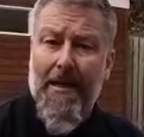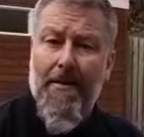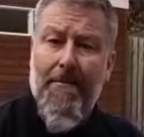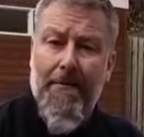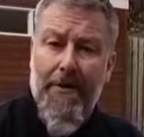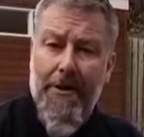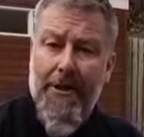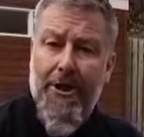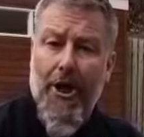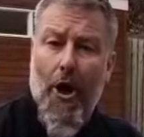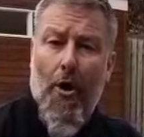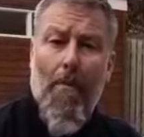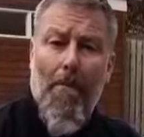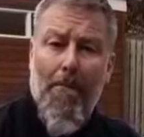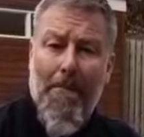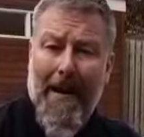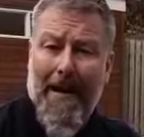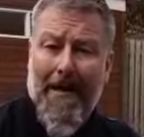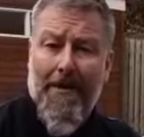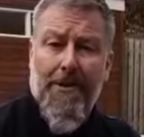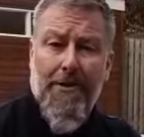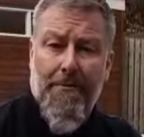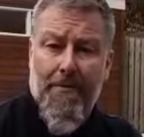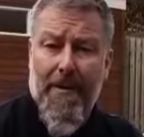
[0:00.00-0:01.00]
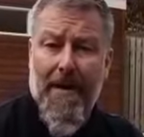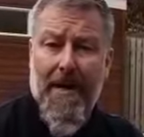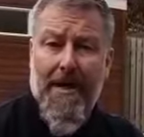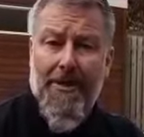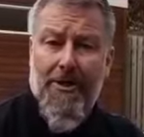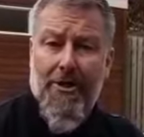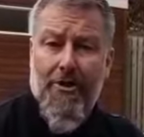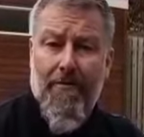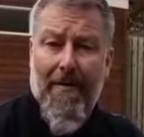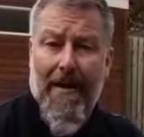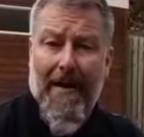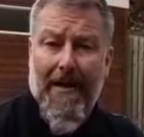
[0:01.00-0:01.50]
If you don't balance
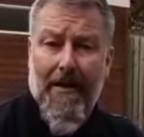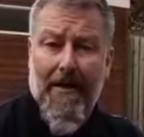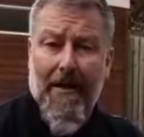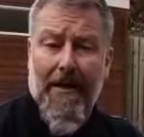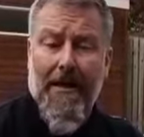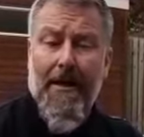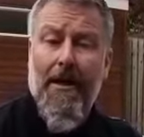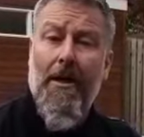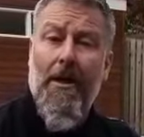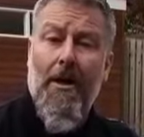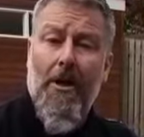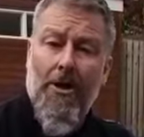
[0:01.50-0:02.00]
pH correctly,